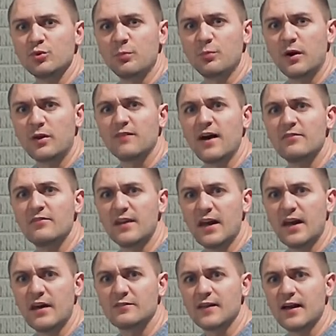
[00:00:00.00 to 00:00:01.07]
to about a
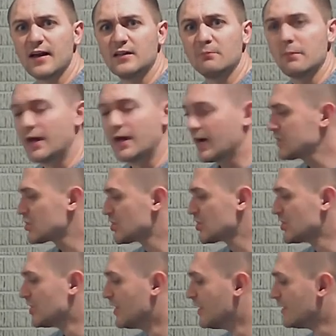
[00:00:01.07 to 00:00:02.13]
5.5 gallon batch.
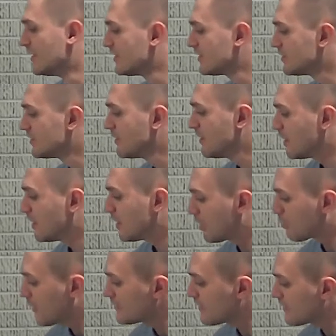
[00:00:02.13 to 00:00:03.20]

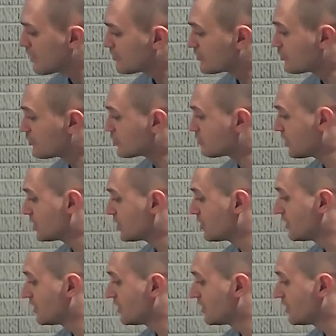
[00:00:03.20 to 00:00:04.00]
Right now this looks pretty